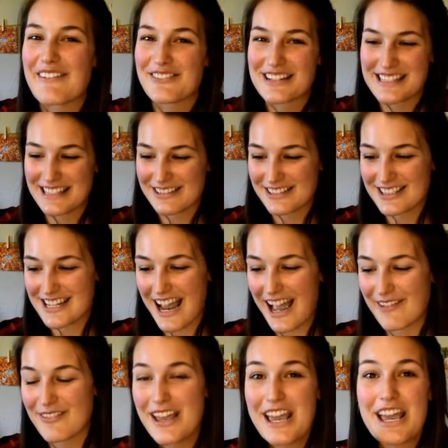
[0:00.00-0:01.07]
Every single
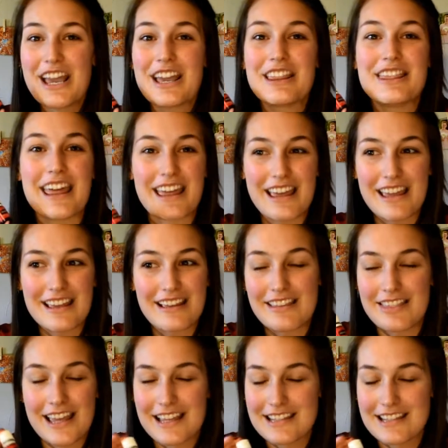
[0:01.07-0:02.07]
time they